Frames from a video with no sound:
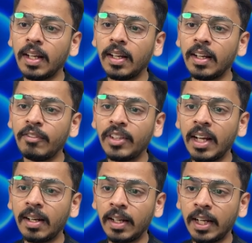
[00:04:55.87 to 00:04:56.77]
we
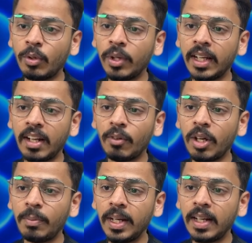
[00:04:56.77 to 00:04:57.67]
are echoing
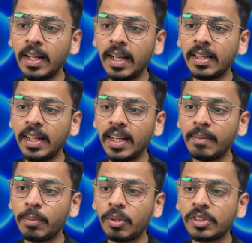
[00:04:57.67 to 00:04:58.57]
environment and then
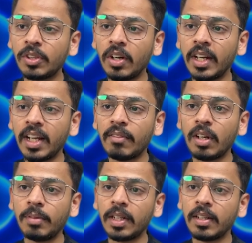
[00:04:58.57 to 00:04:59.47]
inputs dot
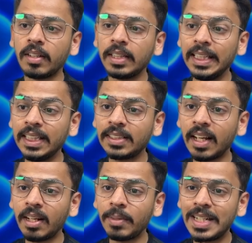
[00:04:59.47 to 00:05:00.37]
environment. These
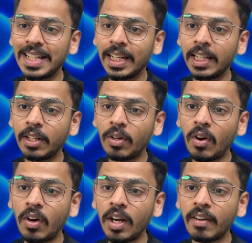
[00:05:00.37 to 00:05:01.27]
are basically
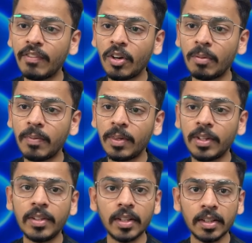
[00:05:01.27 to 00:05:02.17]
called from
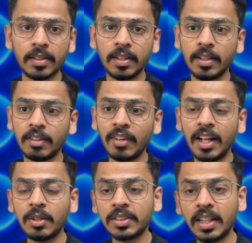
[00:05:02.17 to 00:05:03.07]
here.
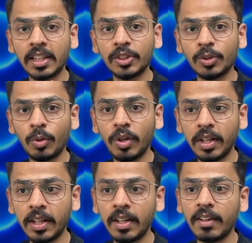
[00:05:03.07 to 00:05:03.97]
Values that are stored
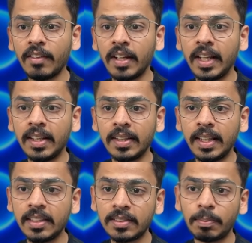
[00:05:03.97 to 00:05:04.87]
in
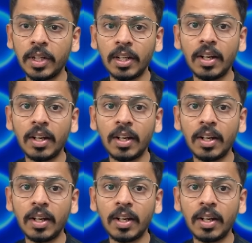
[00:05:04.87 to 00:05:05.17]
these particular